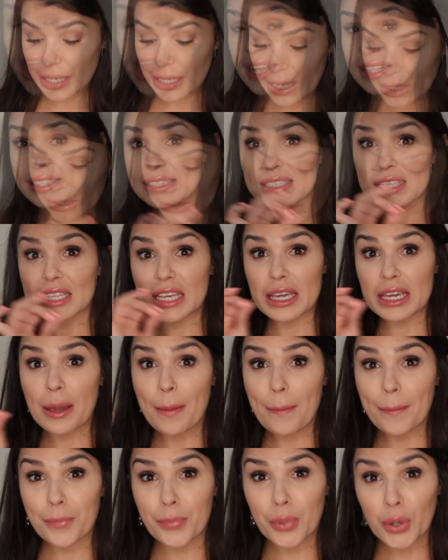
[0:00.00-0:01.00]
And it's
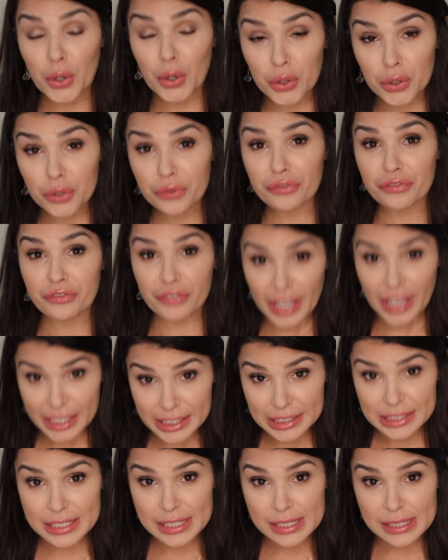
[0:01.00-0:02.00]
the
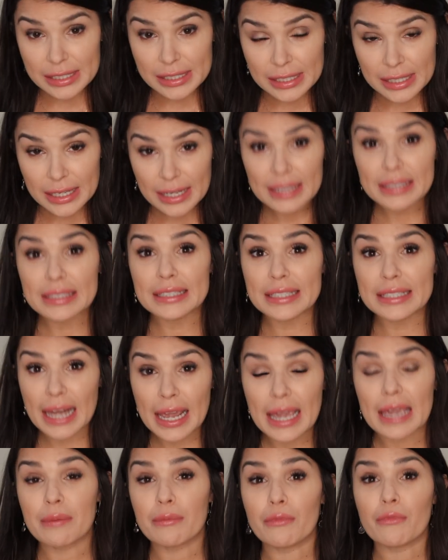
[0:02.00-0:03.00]
perfect
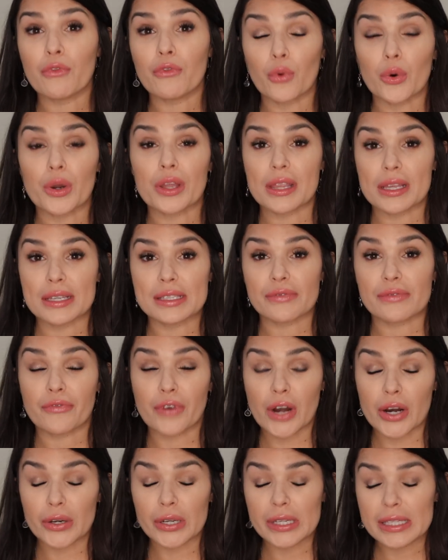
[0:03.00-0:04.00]
name for this
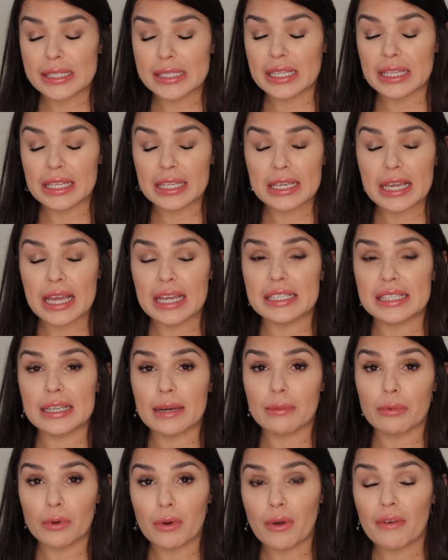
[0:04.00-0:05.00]
fragrance, the
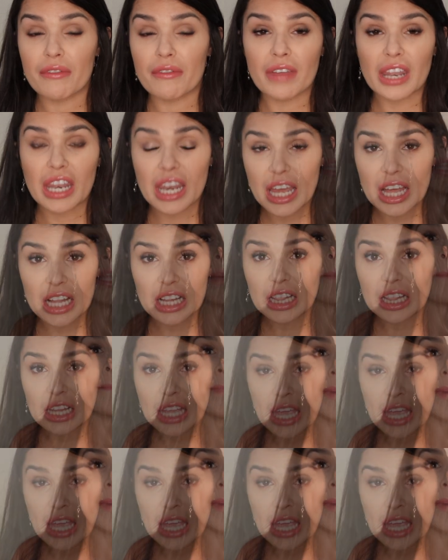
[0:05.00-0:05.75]
Double Vanille.